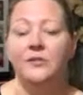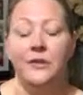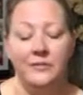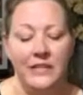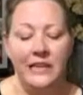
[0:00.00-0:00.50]

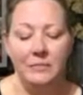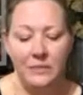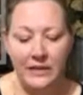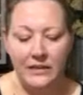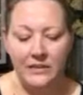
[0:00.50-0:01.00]
15
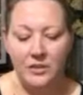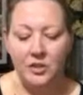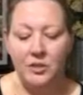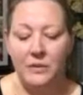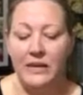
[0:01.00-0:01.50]
minutes
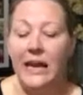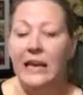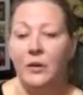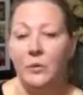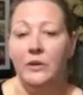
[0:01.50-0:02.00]
should be an
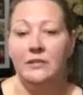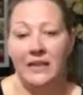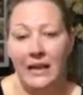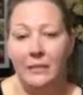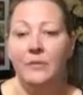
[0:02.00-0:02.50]
adequate
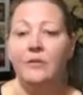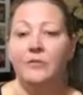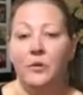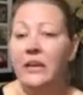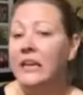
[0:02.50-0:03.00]
time
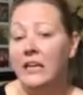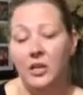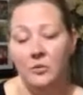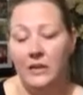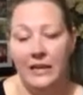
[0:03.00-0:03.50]
for any
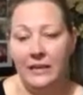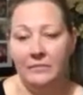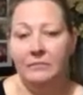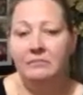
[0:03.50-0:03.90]
Q&A.